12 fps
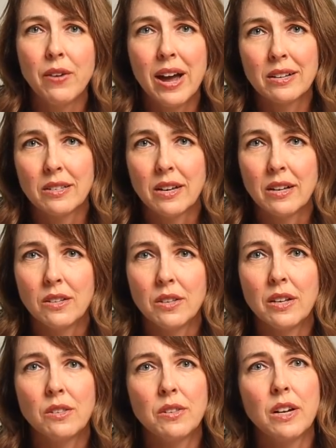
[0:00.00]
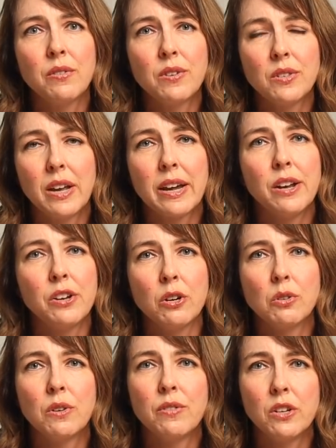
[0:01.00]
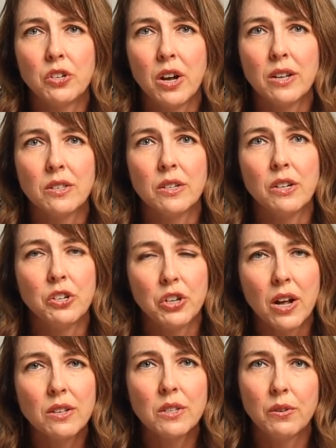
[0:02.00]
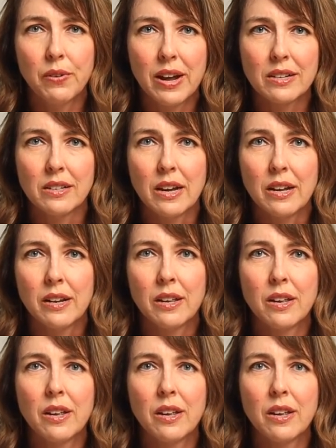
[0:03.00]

vaccines instead of a 2nd dose of the Johnson and Johnson vaccine.